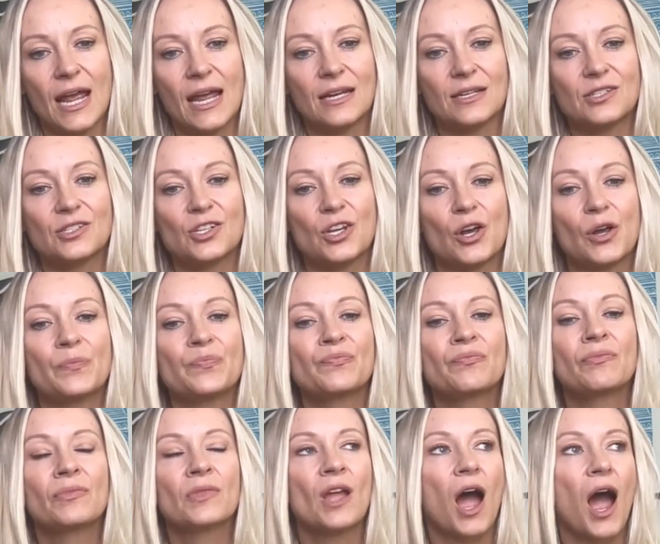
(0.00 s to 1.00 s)
And so
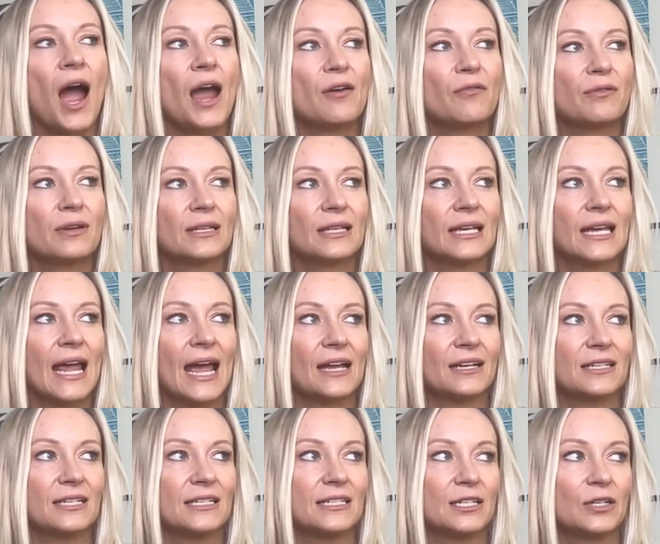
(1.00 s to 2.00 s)
I really
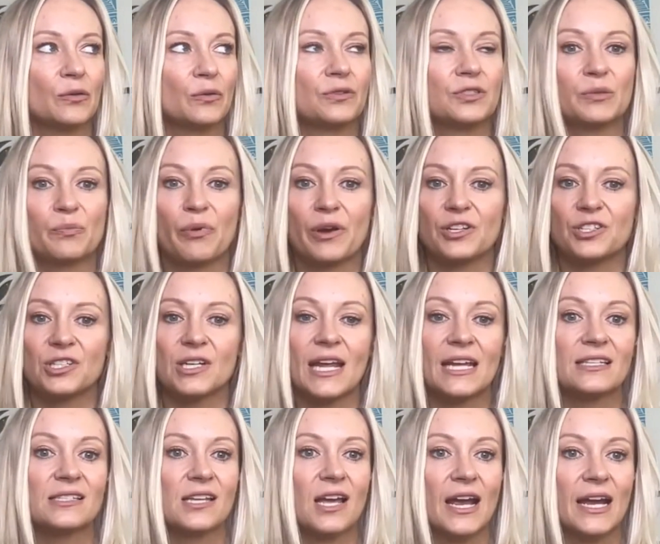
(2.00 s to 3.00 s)
had to deal with depression,
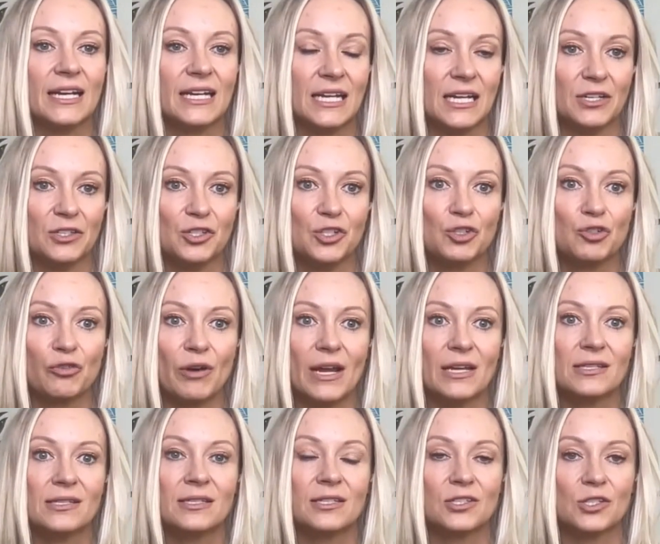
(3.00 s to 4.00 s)
anxiety, and stress.